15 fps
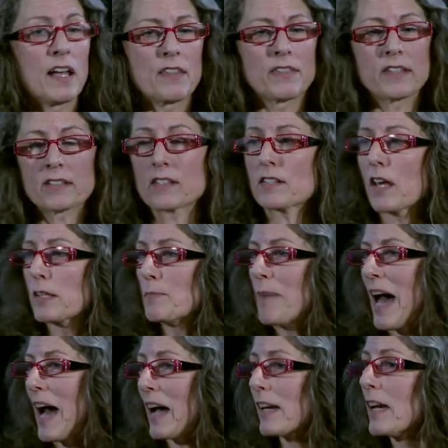this is on the
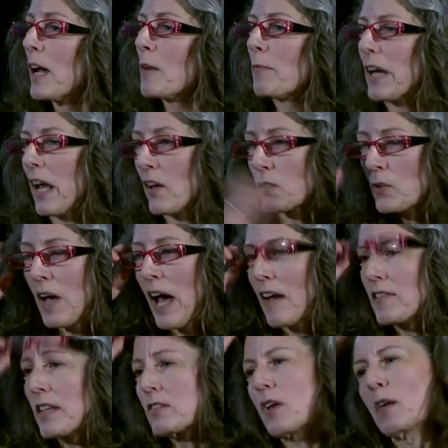Mac, but I also have
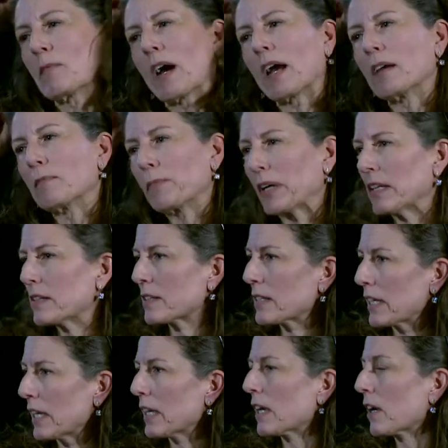this on my
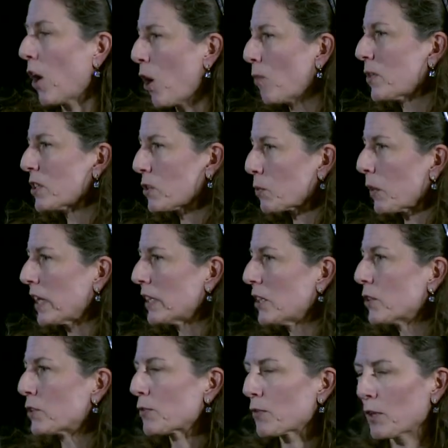PC at home, which is what I
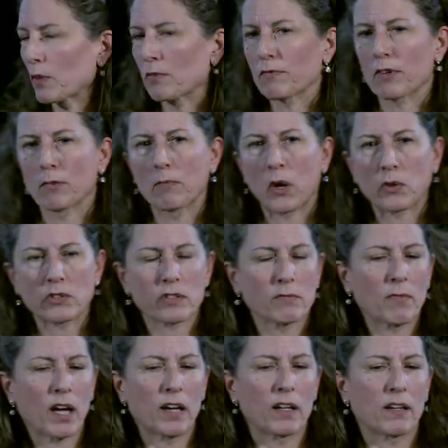use for most of
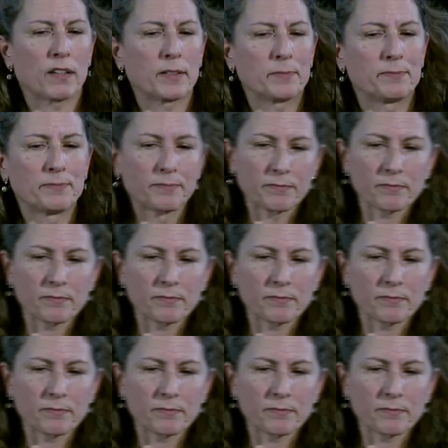my